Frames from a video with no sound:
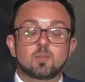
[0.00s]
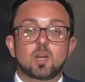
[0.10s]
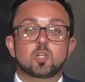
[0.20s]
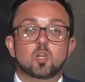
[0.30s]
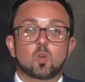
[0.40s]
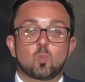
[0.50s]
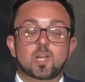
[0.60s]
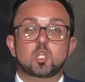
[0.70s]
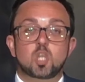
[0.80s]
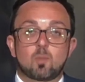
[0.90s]
to make sure that
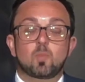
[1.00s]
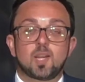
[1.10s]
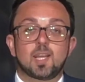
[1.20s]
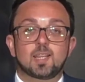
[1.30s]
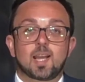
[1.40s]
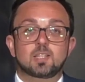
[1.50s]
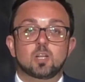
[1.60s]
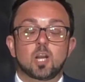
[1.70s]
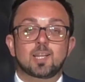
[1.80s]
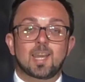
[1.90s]
we're championing that
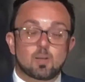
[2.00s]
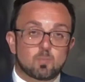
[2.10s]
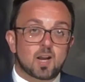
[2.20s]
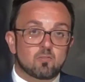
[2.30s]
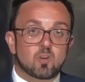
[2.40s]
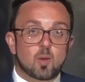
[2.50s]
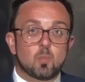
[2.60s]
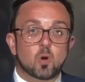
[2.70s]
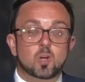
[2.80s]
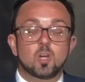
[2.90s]
and getting bang for our
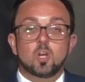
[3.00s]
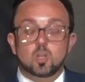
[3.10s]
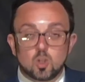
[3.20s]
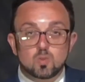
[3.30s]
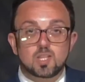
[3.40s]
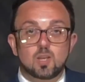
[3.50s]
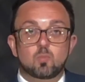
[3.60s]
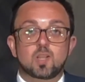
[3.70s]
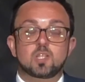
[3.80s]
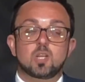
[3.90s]
buck, using the
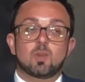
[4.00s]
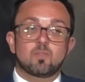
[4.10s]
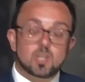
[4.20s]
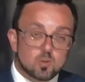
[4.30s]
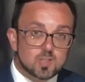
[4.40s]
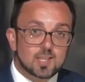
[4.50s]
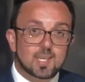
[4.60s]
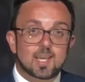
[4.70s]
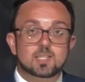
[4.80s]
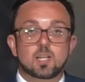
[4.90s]
apprenticeship levy, using the
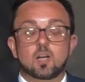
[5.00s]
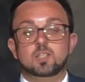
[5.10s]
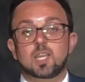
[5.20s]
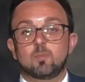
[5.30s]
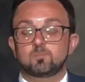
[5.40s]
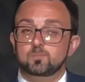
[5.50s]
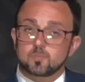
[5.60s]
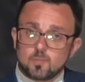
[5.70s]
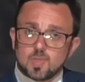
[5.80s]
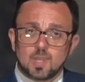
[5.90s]
Kickstart scheme,
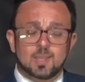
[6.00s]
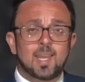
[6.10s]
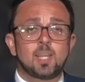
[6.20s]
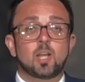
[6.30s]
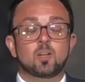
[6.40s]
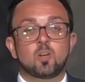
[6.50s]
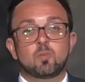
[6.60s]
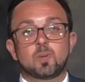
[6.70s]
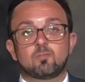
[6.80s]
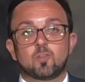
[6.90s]
getting
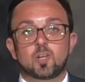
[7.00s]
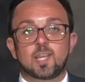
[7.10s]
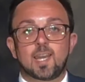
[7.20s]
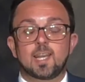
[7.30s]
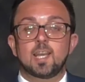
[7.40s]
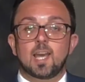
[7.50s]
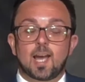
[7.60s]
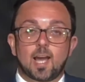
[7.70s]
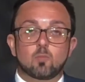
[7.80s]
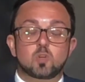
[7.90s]
government funding in,
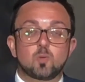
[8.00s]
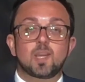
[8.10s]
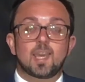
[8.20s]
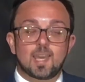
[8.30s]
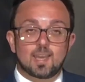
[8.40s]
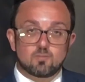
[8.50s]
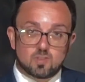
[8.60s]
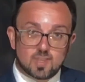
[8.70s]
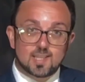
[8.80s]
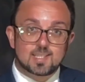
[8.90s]
and doing
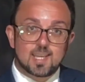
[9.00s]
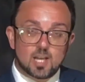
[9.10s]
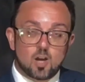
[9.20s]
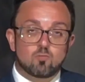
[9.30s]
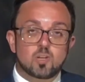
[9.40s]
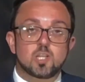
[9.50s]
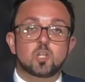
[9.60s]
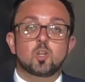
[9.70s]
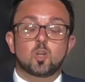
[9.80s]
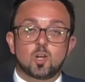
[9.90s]
things in our
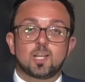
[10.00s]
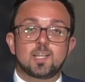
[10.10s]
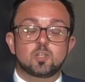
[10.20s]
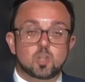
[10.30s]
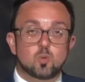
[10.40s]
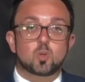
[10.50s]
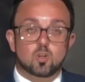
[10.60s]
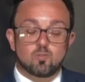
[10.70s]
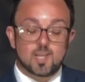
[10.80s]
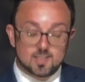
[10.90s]
region that lead to
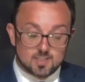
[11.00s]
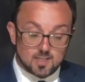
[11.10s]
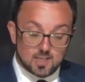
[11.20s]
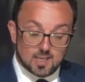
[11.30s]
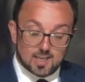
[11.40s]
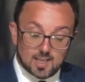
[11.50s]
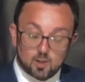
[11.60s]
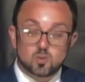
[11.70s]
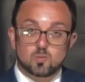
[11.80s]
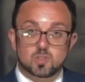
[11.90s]
careers. And I
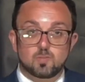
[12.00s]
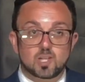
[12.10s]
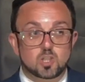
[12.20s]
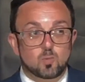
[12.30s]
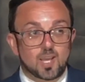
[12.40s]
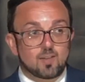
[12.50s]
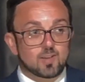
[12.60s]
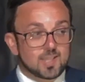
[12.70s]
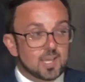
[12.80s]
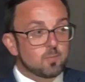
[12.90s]
also want to make sure we have a
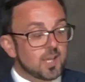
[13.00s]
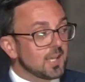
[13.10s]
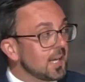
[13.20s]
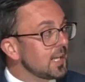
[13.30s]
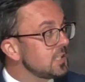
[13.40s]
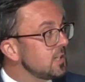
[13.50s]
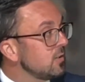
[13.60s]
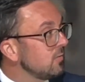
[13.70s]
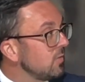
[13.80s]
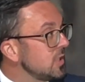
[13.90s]
gigabit connected
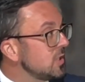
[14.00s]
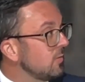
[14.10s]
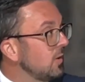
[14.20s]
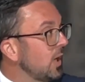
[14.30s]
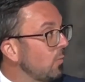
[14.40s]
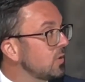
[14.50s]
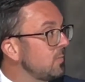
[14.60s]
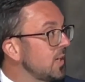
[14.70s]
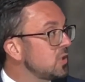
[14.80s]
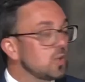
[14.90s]
region. I want to
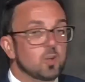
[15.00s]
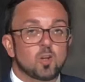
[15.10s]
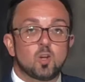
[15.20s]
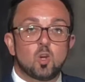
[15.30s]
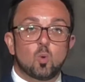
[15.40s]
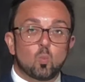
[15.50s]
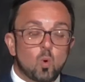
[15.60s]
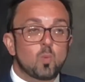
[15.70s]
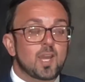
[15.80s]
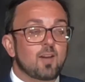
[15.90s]
make sure that what
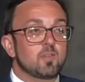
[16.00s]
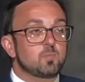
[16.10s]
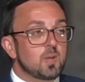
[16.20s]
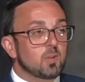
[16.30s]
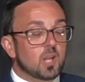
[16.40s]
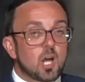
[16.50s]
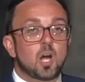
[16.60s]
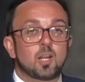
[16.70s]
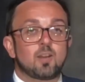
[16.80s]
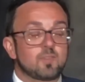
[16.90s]
we have is people that
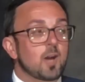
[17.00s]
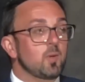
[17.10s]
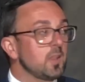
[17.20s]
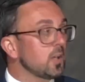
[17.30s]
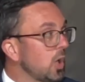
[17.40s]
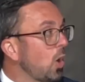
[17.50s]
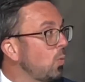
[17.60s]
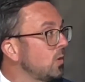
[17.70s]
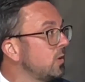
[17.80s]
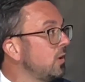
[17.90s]
aren't left out in the
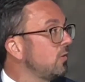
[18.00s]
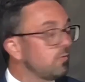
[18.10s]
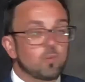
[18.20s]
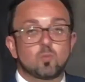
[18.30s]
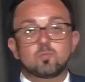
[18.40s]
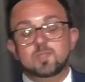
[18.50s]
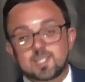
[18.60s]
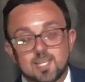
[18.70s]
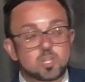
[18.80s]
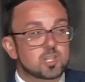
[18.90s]
cold from
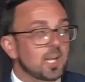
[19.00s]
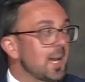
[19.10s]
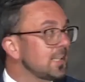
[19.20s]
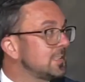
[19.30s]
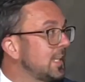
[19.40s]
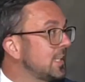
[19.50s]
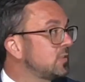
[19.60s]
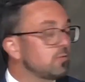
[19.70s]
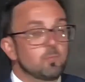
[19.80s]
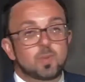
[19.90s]
digital access,
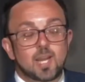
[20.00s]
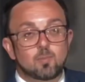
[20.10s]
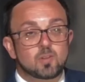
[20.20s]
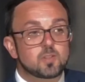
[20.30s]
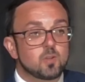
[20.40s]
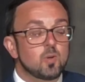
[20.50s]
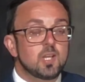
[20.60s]
from being able to